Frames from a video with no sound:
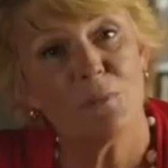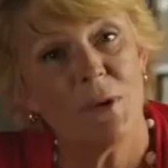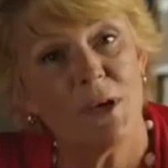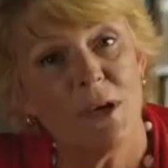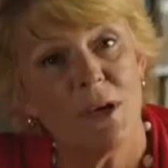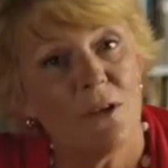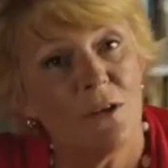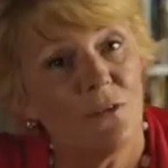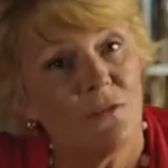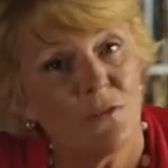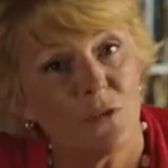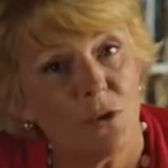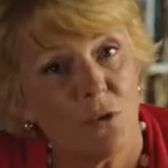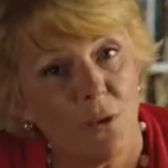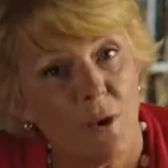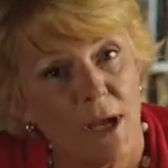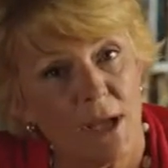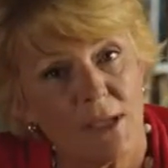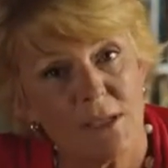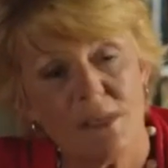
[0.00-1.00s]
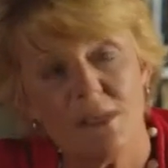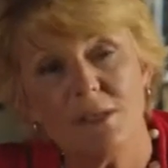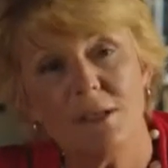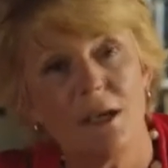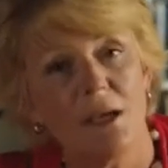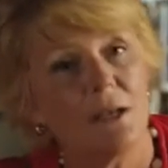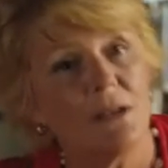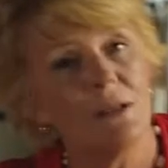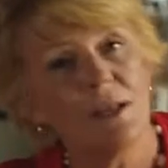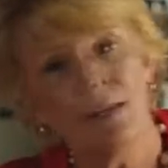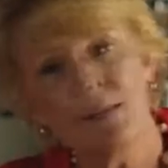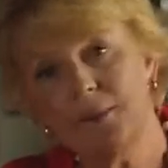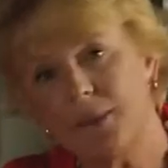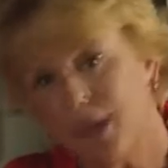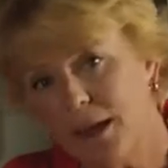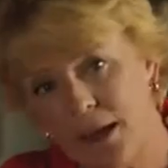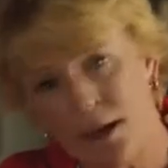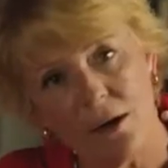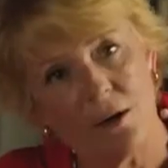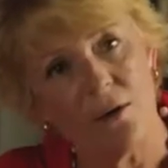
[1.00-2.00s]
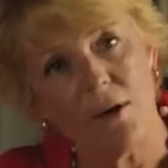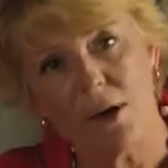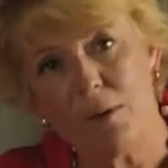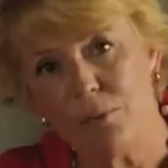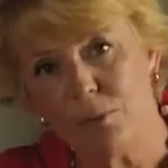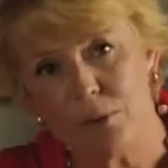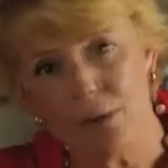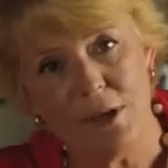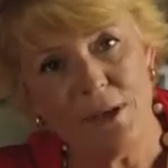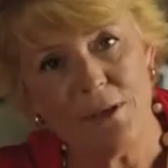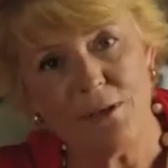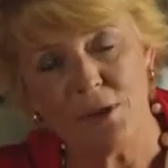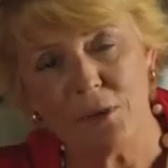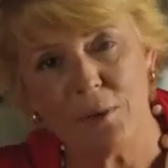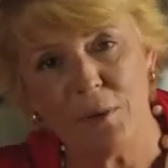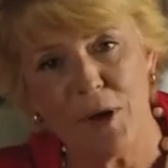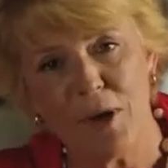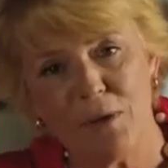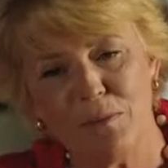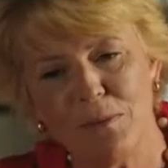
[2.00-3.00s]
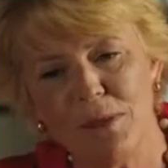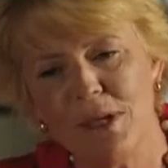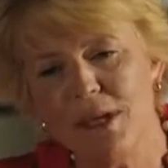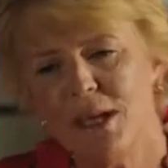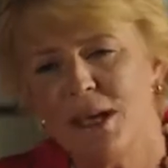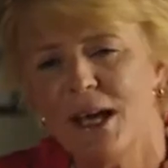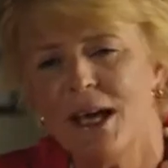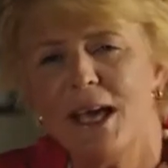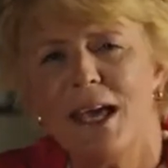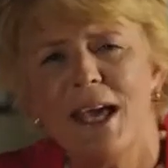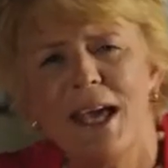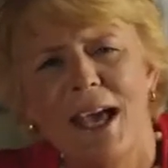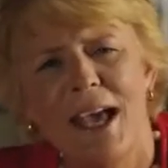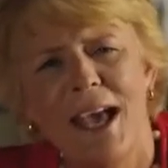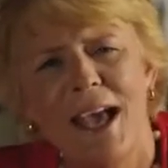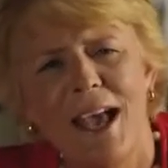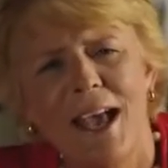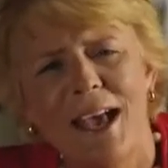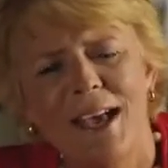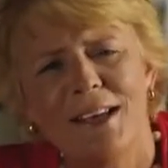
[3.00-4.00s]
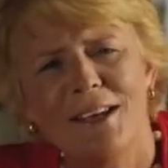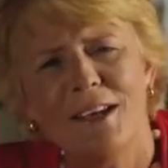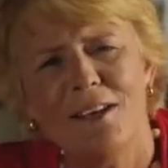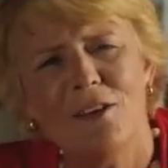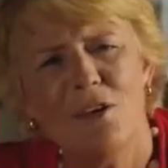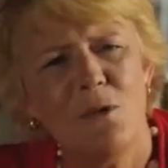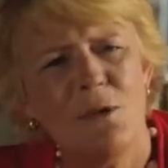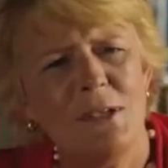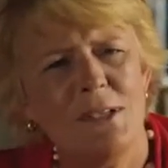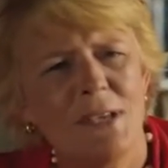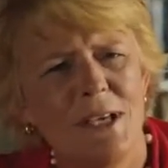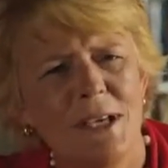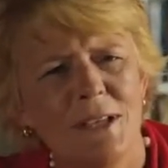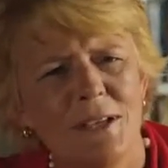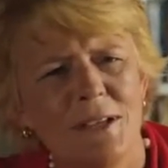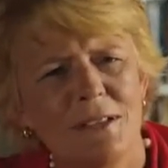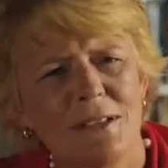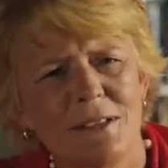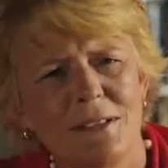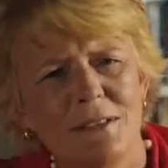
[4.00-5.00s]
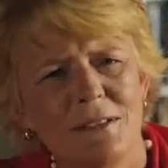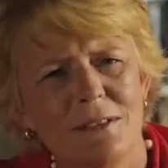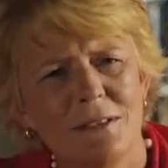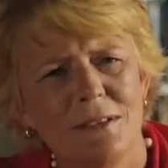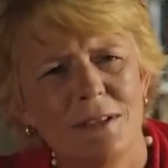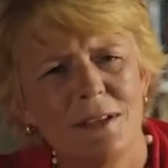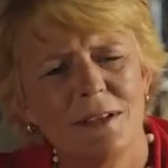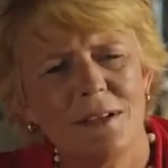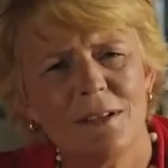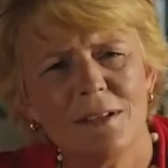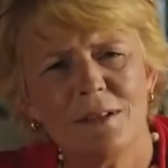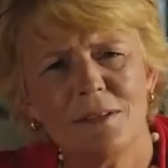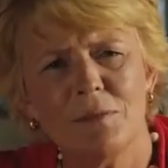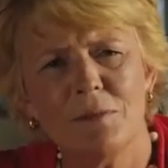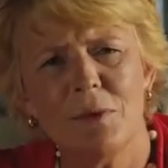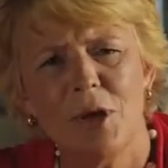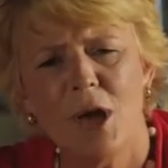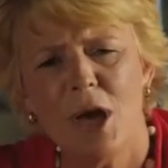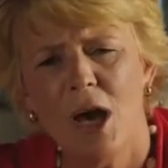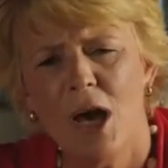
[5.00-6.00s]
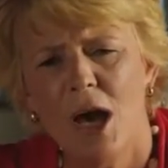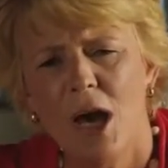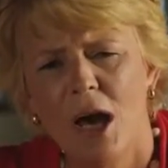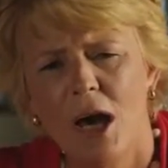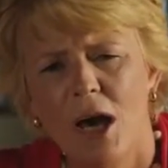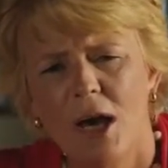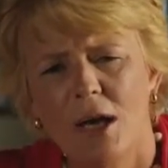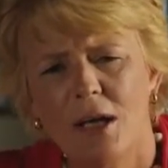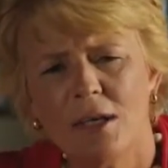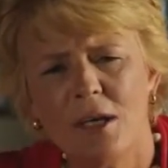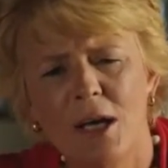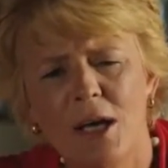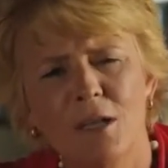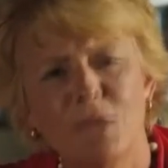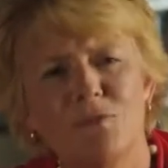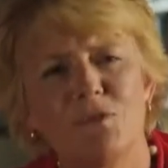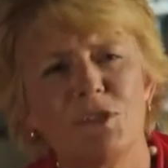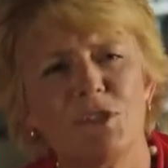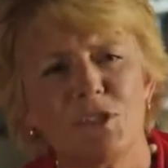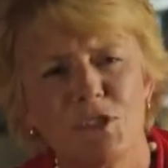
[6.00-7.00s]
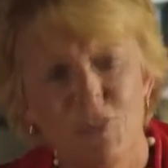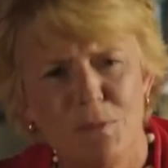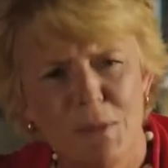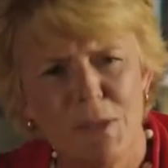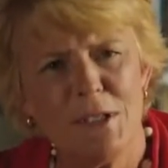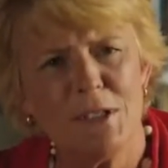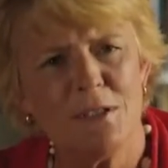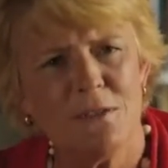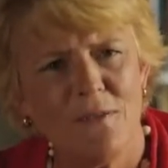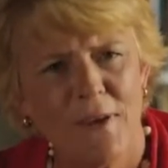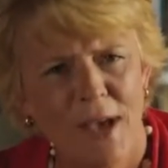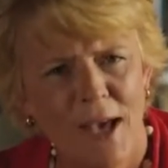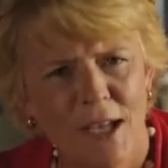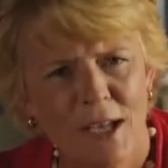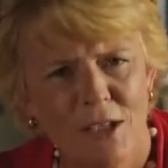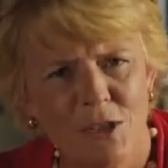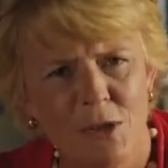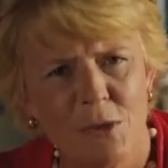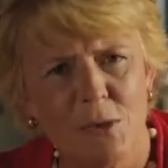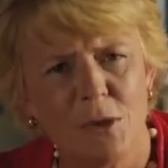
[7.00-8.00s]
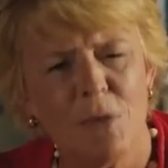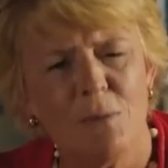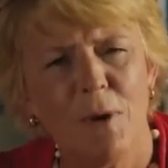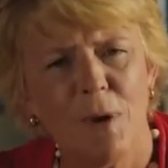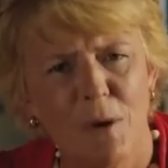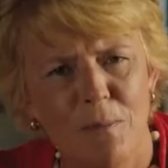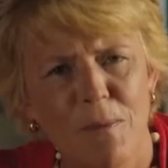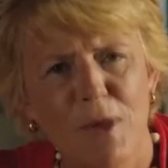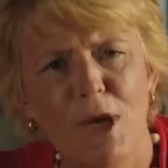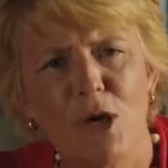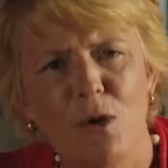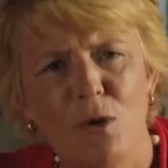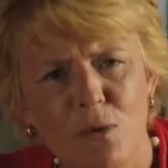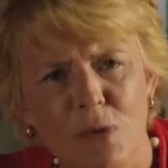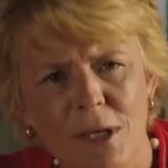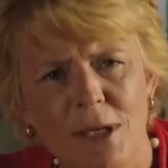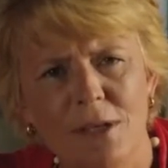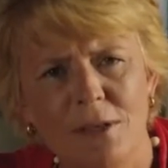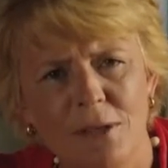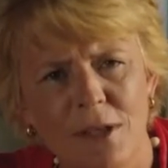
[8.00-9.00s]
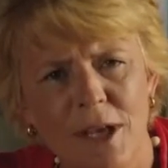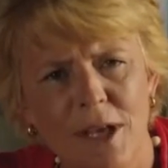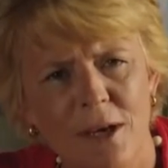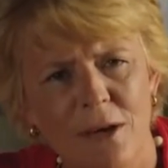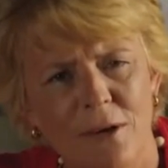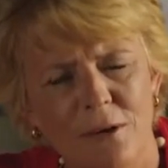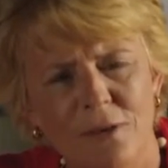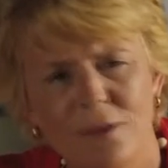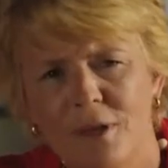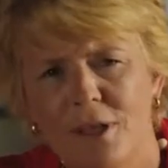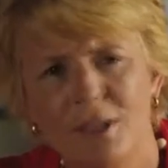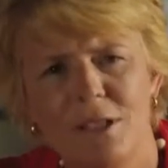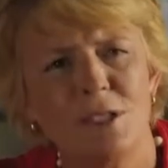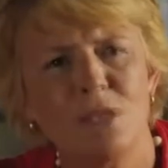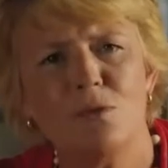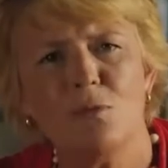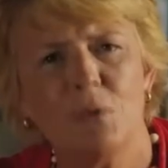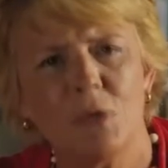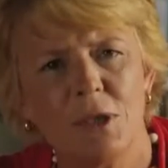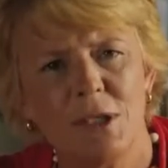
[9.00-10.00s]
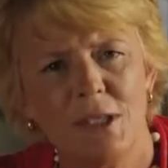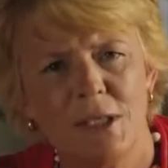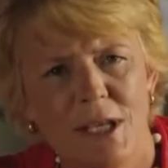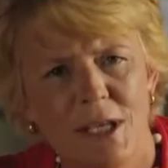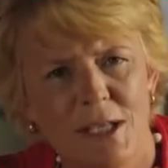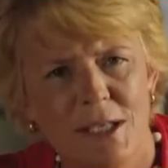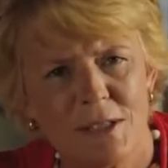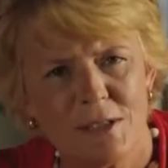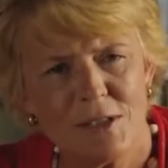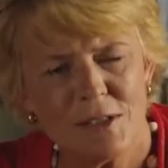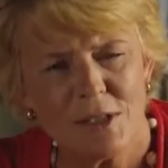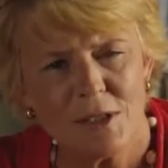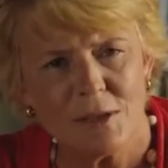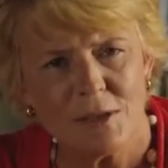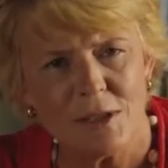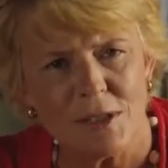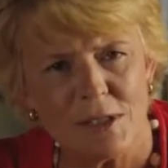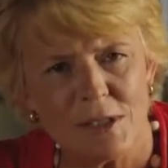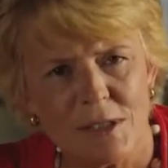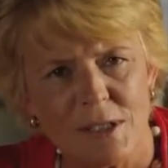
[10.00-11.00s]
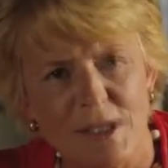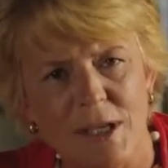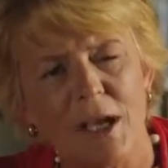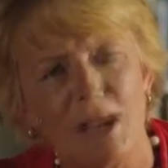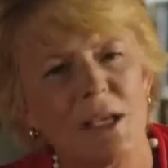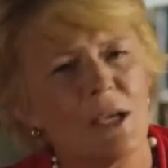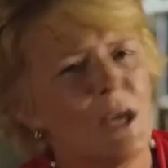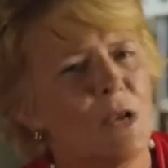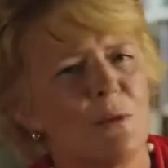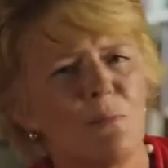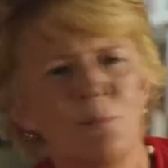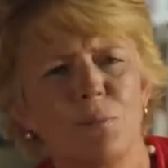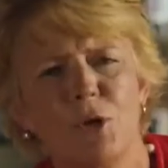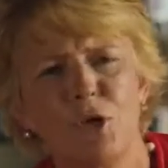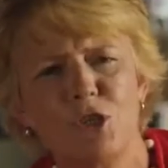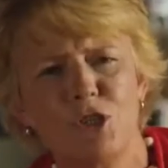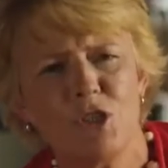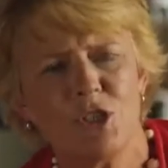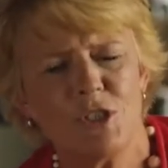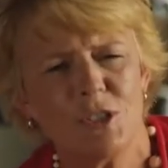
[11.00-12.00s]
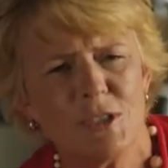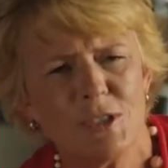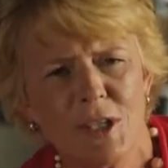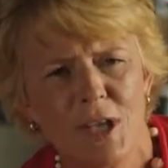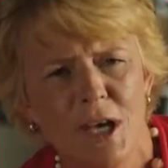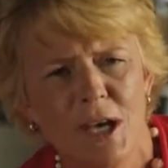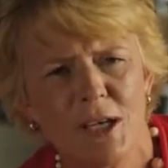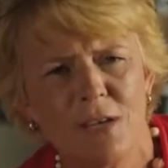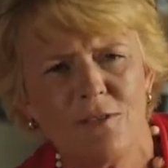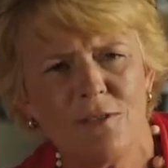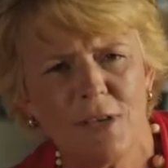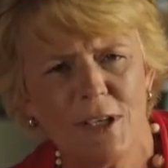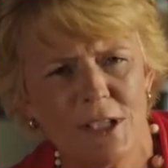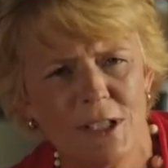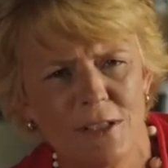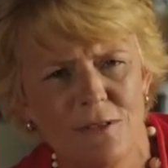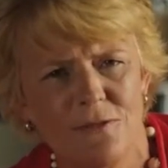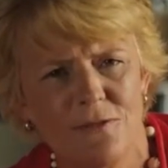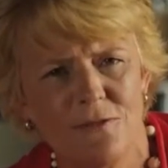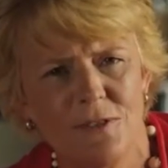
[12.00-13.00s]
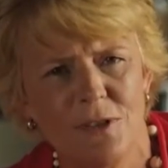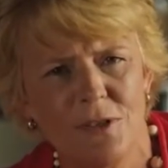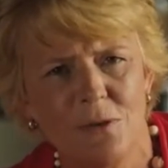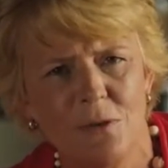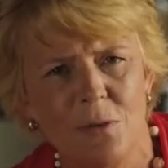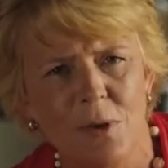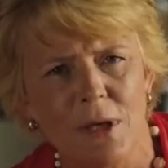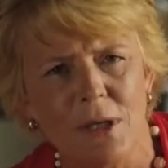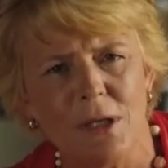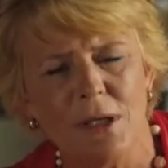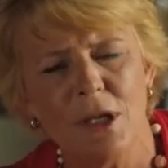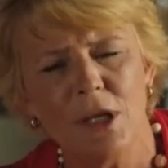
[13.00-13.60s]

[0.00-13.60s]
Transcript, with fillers: my health for granted, kind of like the air I breathed around me. And I always had a, a a kind of dismissive attitude about my own ill health. I didn't really take it seriously. I kind of brushed it aside if I didn't feel well.